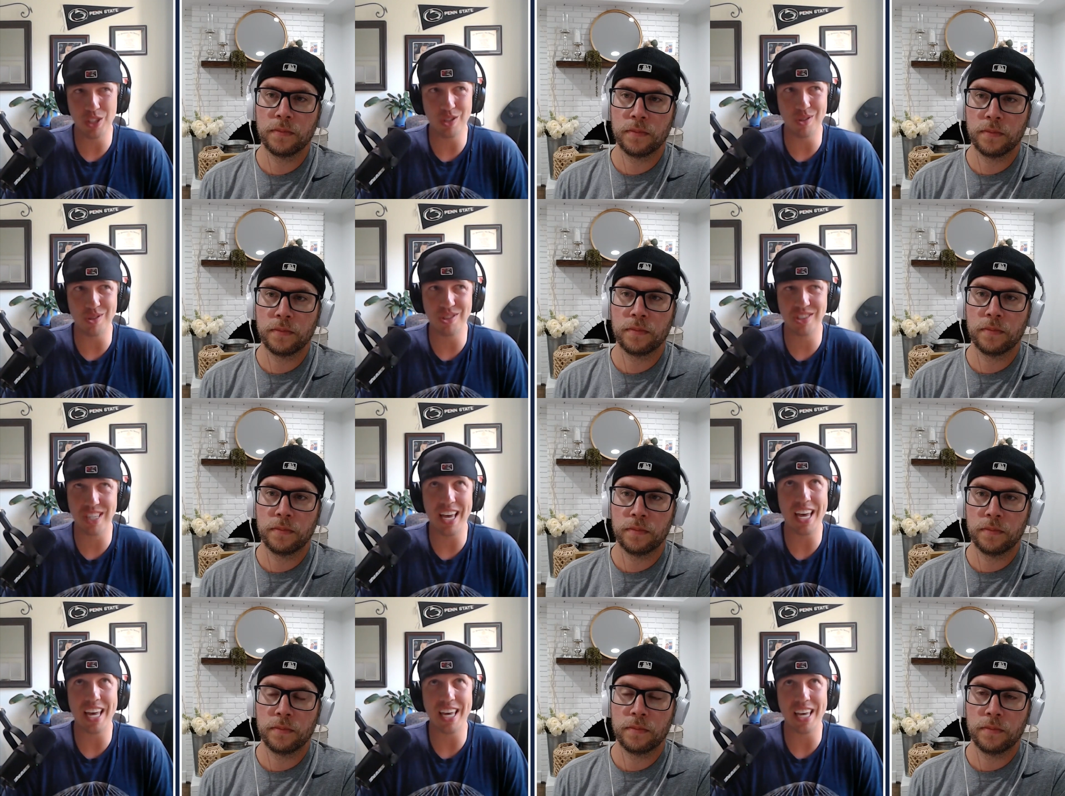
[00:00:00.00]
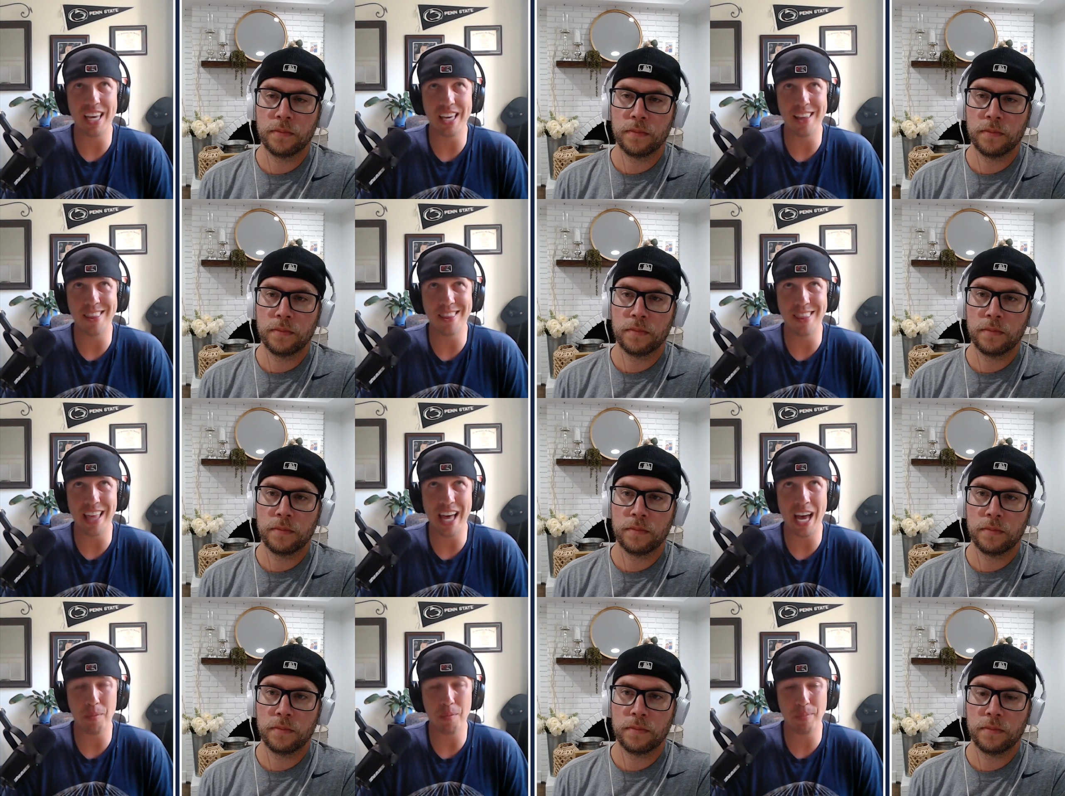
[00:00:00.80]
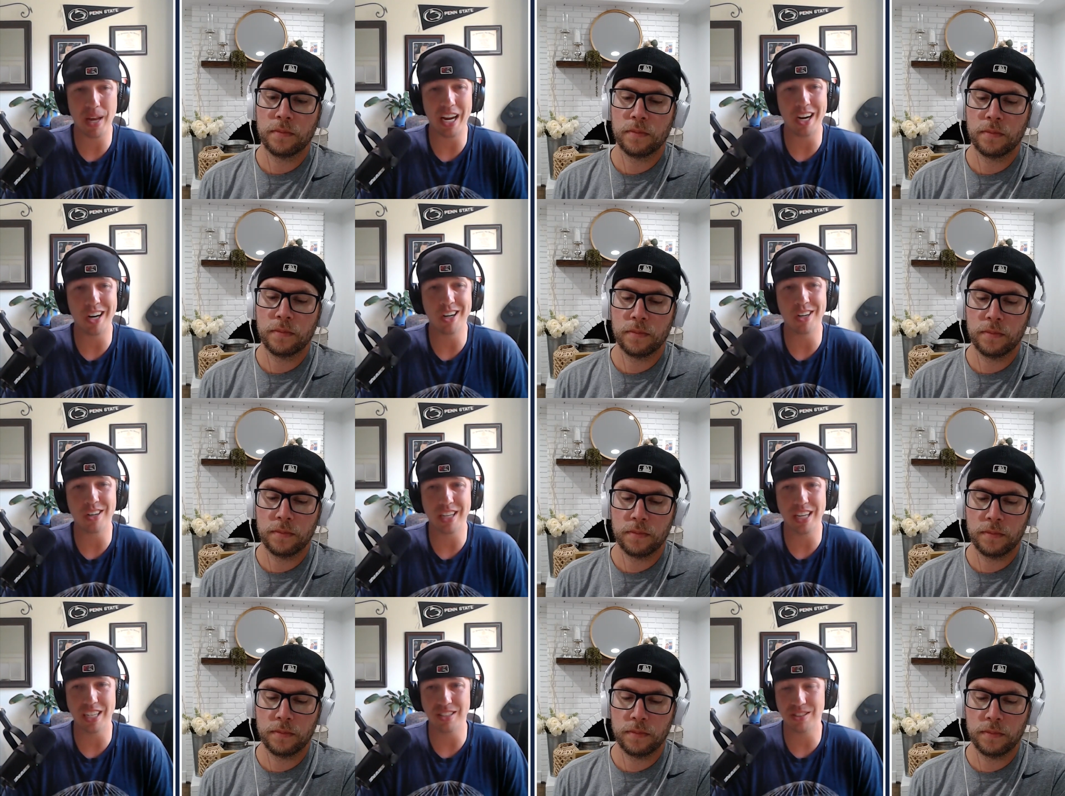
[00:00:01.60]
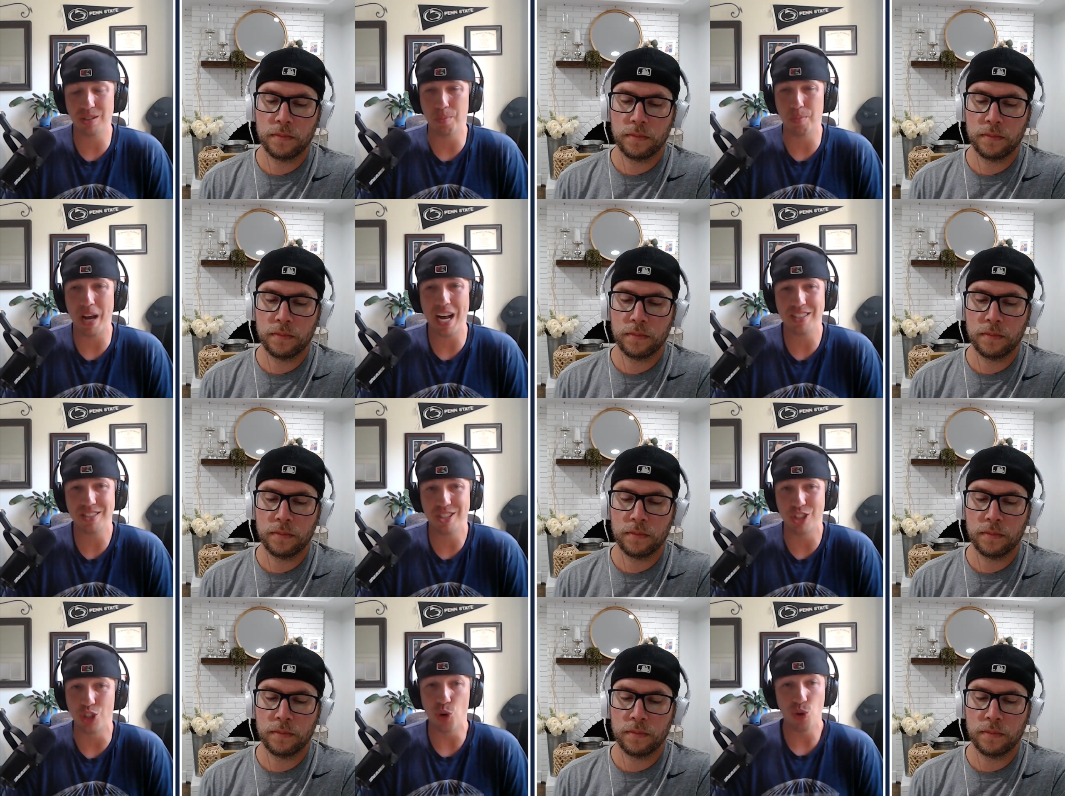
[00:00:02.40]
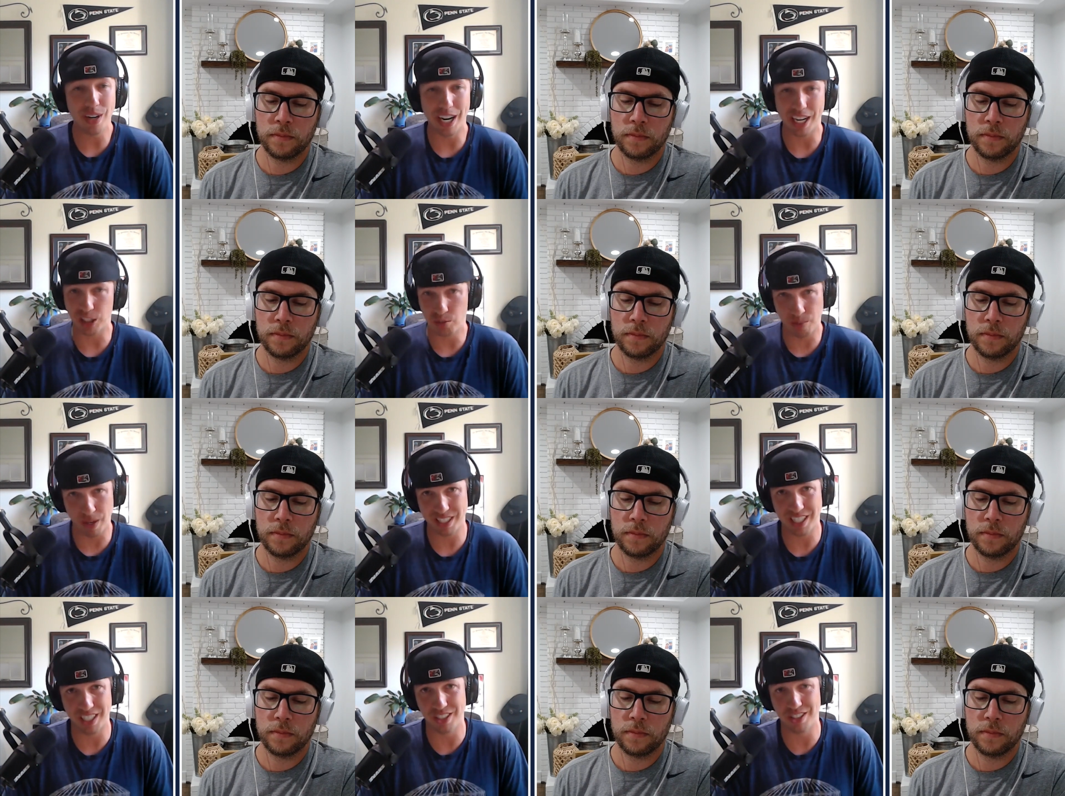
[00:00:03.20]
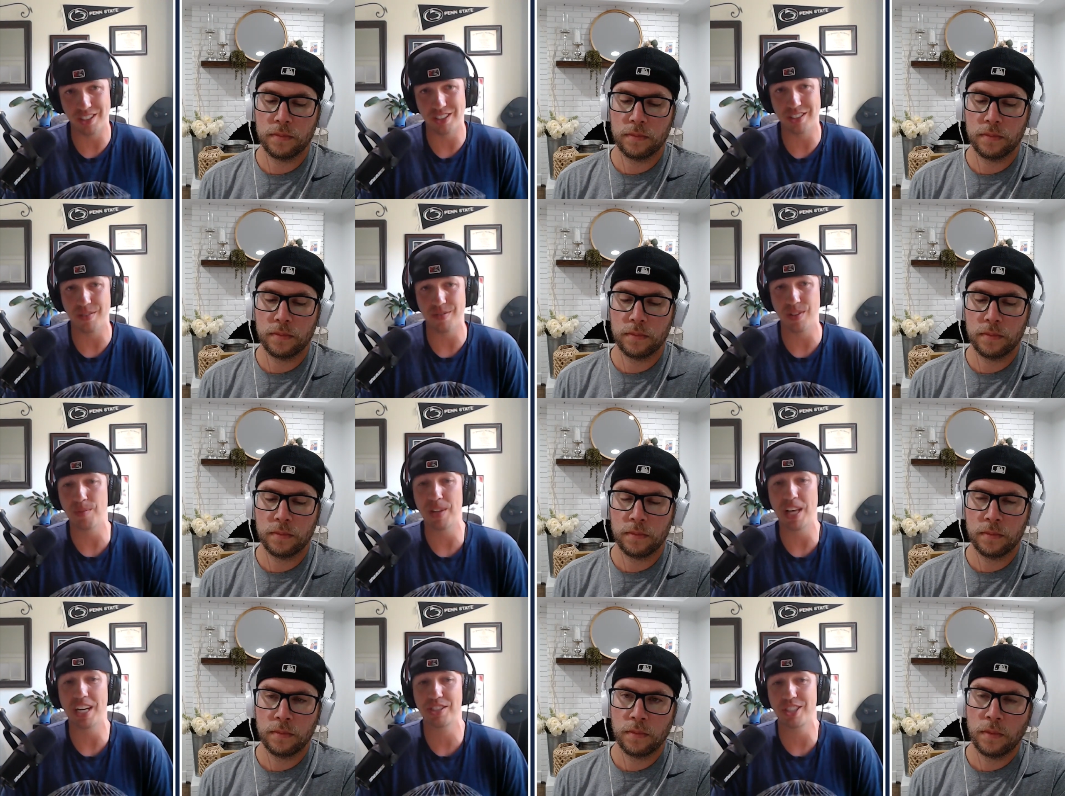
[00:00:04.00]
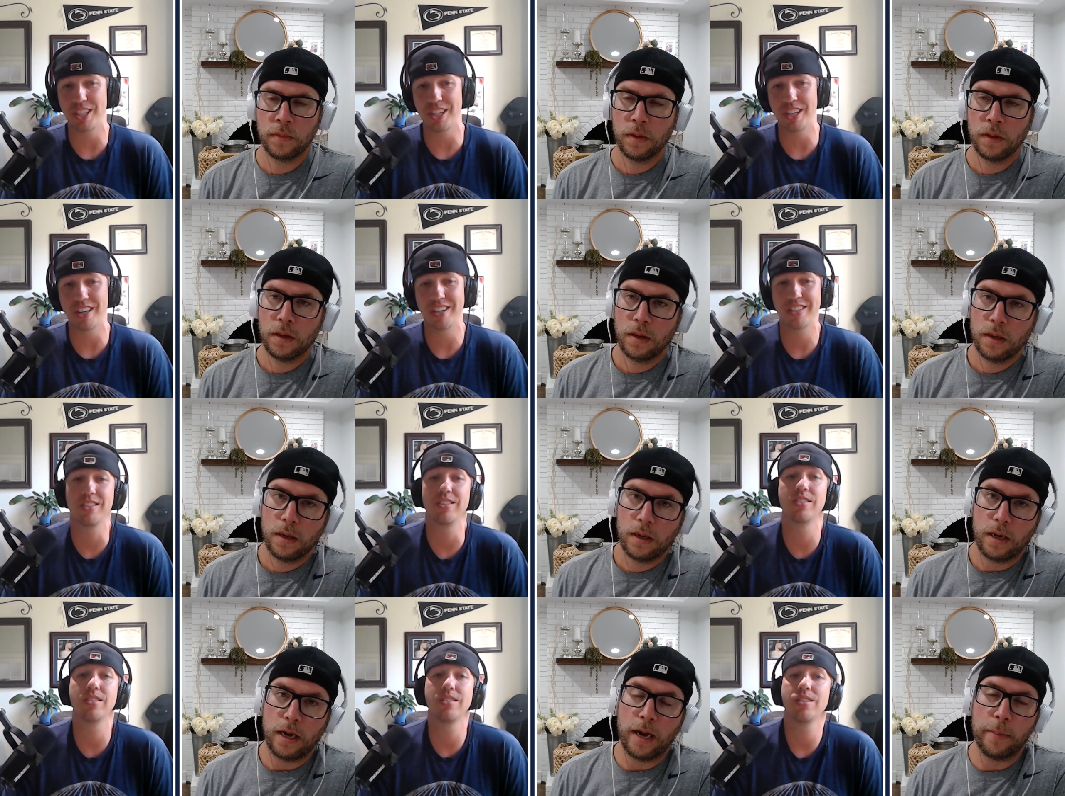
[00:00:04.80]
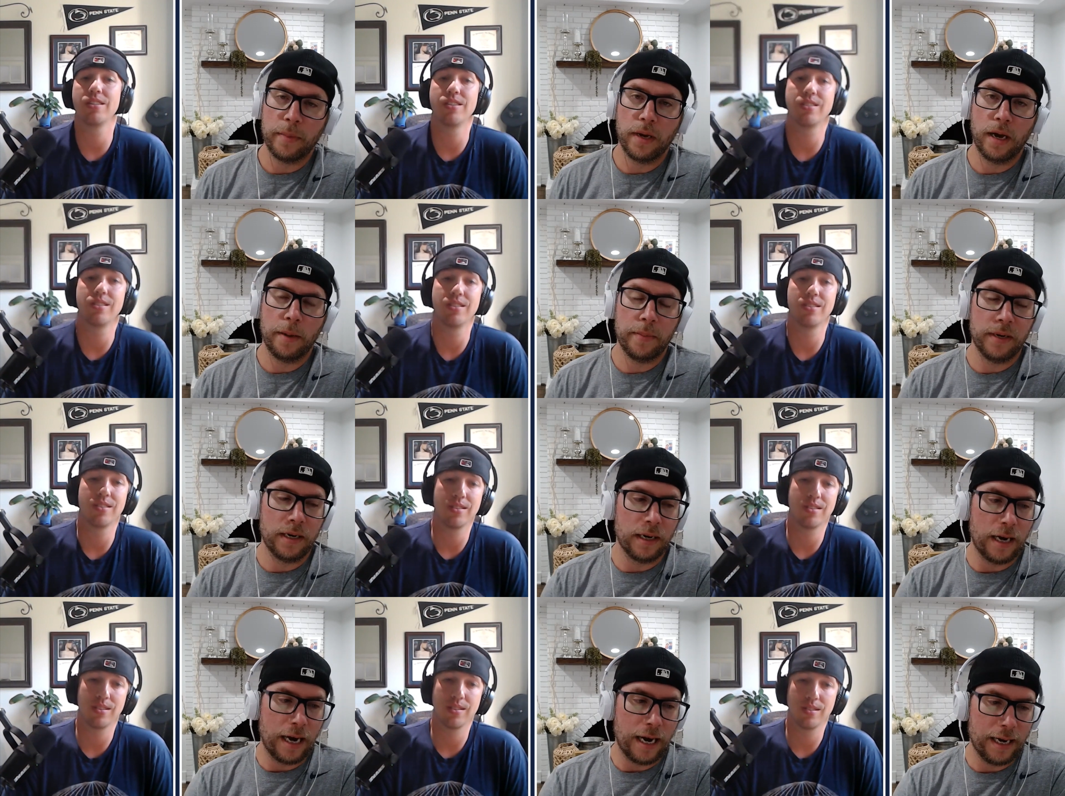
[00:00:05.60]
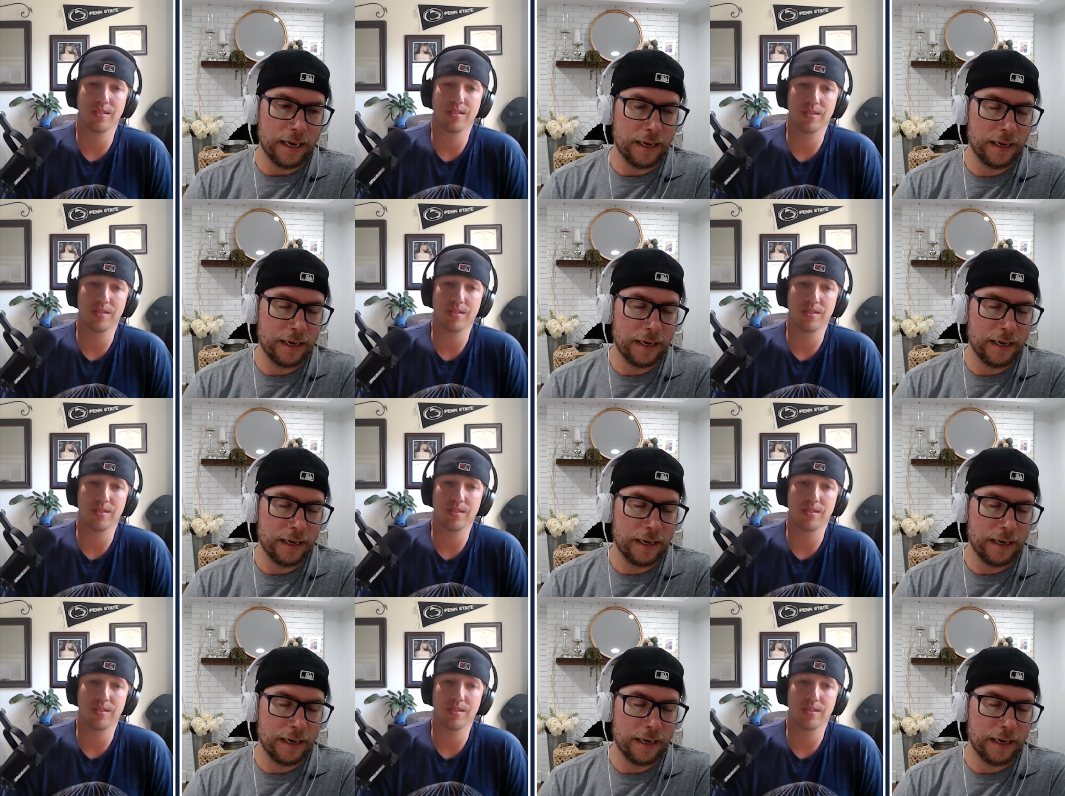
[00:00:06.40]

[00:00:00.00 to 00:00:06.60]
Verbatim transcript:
Speaker 1: would you say that pair kind of surpassed your expectations of them last year?
Speaker 2: I'm, I mean, I,